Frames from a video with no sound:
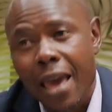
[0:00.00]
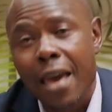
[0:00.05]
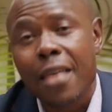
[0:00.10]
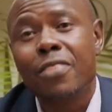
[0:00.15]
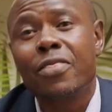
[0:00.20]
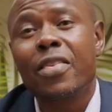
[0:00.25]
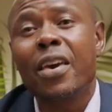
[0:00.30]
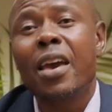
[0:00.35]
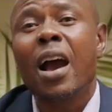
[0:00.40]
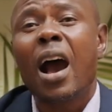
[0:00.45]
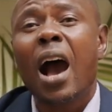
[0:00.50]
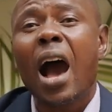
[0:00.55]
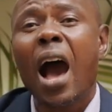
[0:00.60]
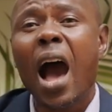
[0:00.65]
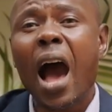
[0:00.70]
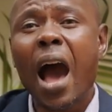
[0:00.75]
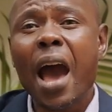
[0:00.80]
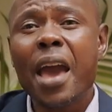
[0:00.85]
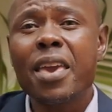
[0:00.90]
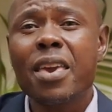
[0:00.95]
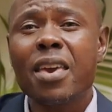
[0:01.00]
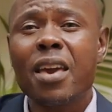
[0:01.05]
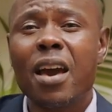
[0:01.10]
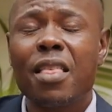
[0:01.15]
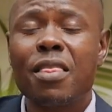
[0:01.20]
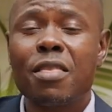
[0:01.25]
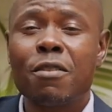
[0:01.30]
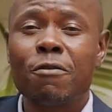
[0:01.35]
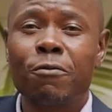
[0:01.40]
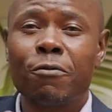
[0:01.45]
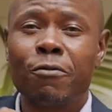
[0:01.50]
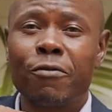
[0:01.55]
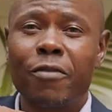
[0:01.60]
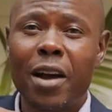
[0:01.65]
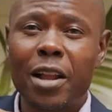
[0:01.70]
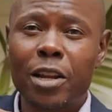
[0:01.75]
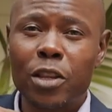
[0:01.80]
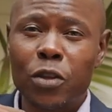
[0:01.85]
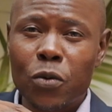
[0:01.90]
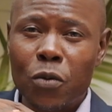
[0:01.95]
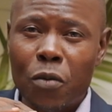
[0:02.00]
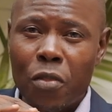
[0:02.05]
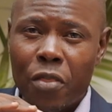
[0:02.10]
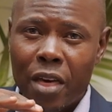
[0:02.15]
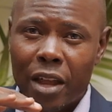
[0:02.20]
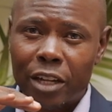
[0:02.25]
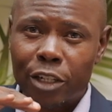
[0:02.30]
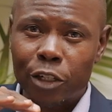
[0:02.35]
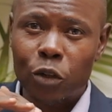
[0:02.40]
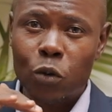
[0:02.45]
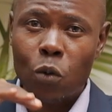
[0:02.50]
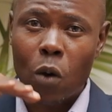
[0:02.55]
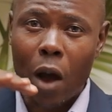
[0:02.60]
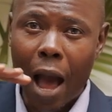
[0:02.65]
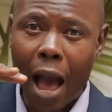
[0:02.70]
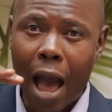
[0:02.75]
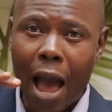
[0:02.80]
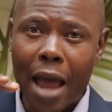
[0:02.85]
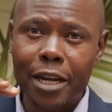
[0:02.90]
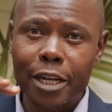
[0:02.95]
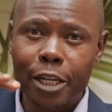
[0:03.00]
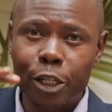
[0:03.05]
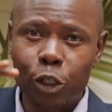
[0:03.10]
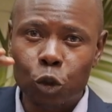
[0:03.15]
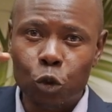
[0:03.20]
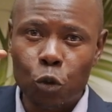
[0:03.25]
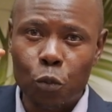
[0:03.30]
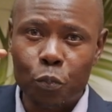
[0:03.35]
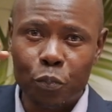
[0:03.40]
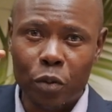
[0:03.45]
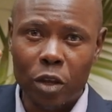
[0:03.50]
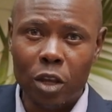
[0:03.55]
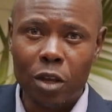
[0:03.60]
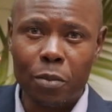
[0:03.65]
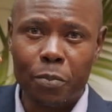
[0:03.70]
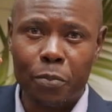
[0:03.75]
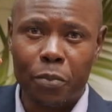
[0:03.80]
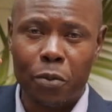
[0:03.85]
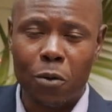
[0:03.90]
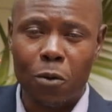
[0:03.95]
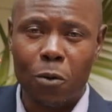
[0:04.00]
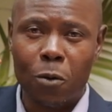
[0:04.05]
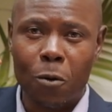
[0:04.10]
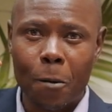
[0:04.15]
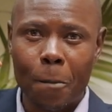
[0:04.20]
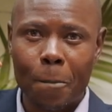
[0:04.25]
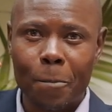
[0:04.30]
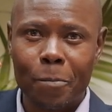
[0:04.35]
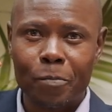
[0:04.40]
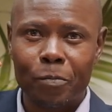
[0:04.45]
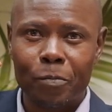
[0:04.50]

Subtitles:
The higher the value that you add to people,